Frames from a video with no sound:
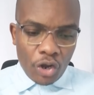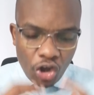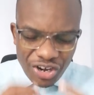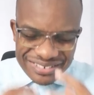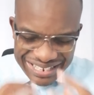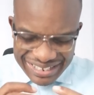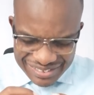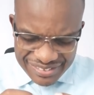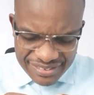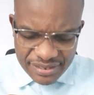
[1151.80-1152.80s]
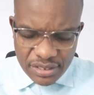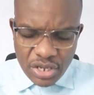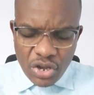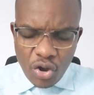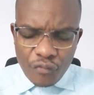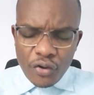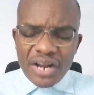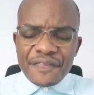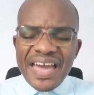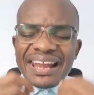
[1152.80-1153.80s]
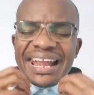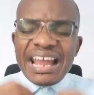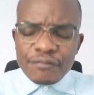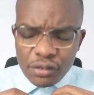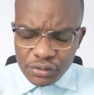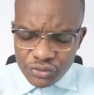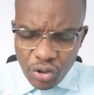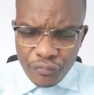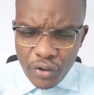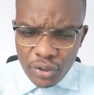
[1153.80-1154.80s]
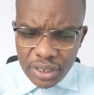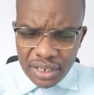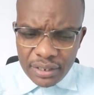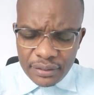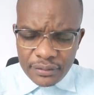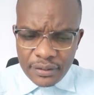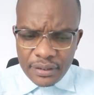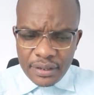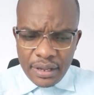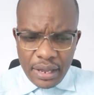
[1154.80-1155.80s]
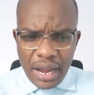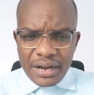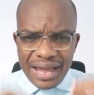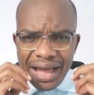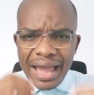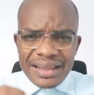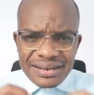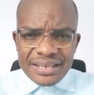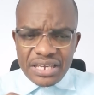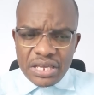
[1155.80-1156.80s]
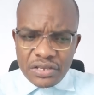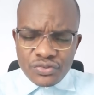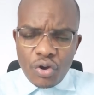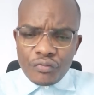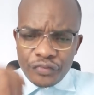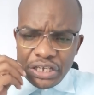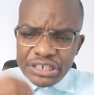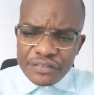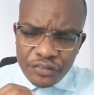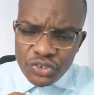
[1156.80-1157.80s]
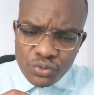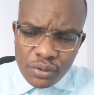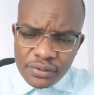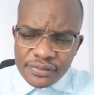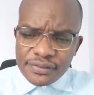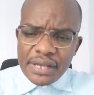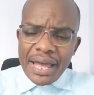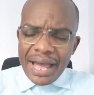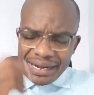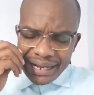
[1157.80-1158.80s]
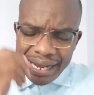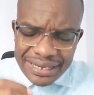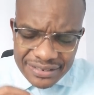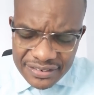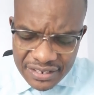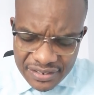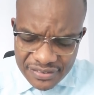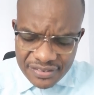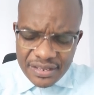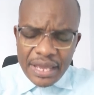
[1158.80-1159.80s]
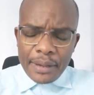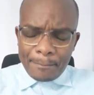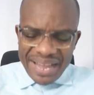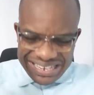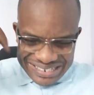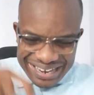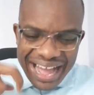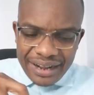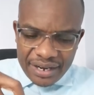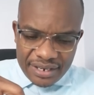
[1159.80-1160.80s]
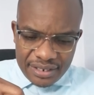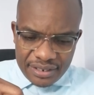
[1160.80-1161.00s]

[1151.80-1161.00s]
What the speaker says: Context of honor. There are levels of honor and hierarchies of individuals and entities by rank.